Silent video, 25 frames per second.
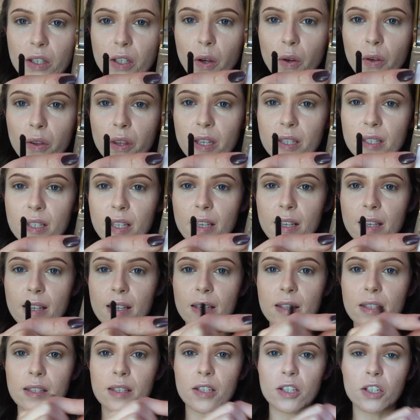So this
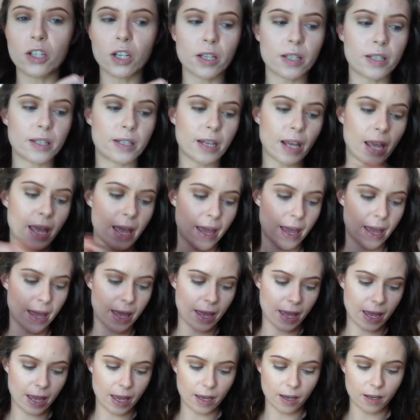is just
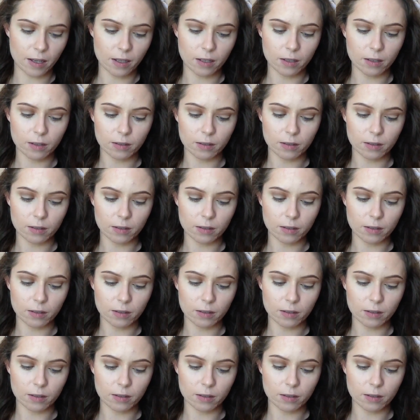a